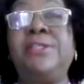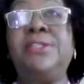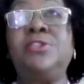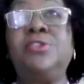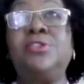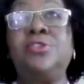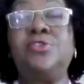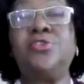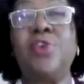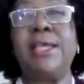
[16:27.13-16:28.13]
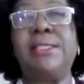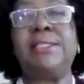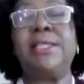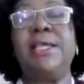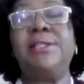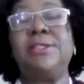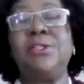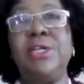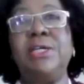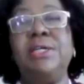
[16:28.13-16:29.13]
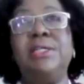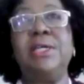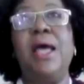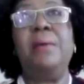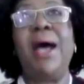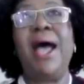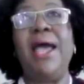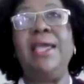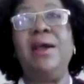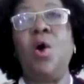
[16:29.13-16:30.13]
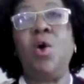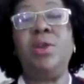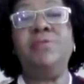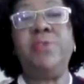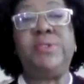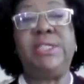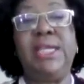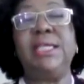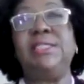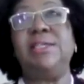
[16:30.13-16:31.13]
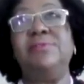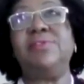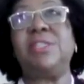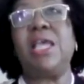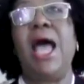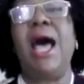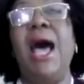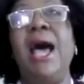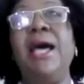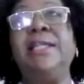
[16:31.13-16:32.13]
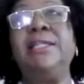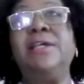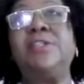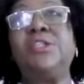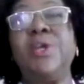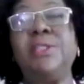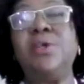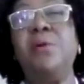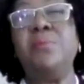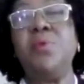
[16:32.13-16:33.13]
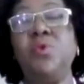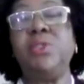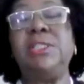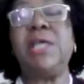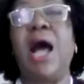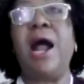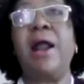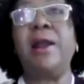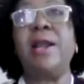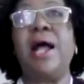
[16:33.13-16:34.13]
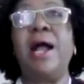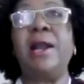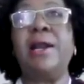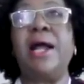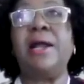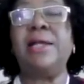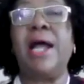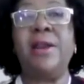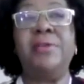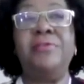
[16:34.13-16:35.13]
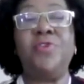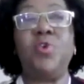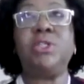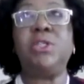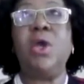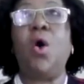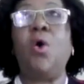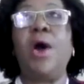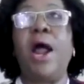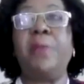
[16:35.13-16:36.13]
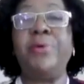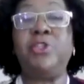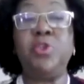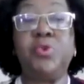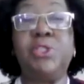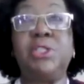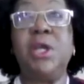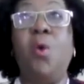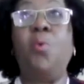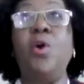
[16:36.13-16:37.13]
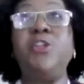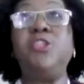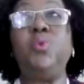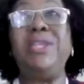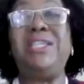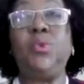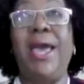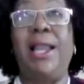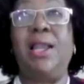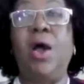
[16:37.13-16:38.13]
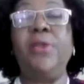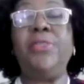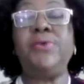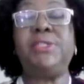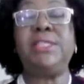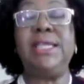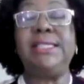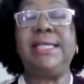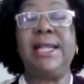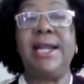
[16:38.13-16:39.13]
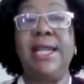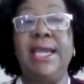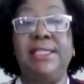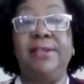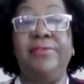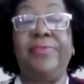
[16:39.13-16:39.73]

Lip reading: stress is triggered by all of those negatives. And stress hormones are evoked or are produced once we dwell on those things that are negative.